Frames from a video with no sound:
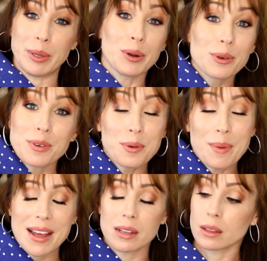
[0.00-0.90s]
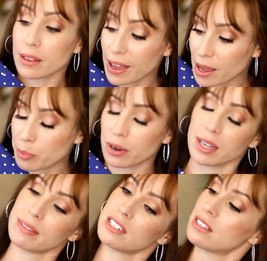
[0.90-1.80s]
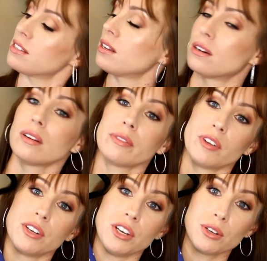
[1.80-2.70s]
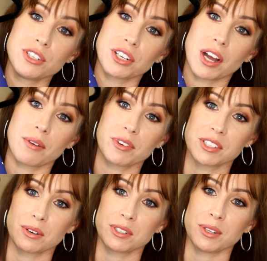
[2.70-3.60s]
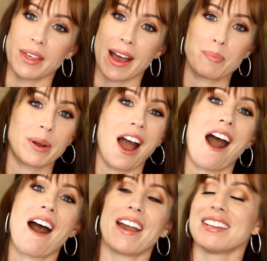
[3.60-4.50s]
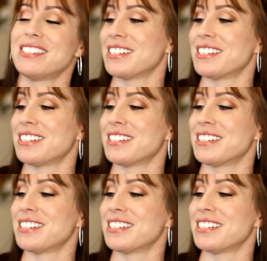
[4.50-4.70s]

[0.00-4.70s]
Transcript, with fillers: beautiful red lip, or even just, you know, if you're nude, your comfort zone, do that. But I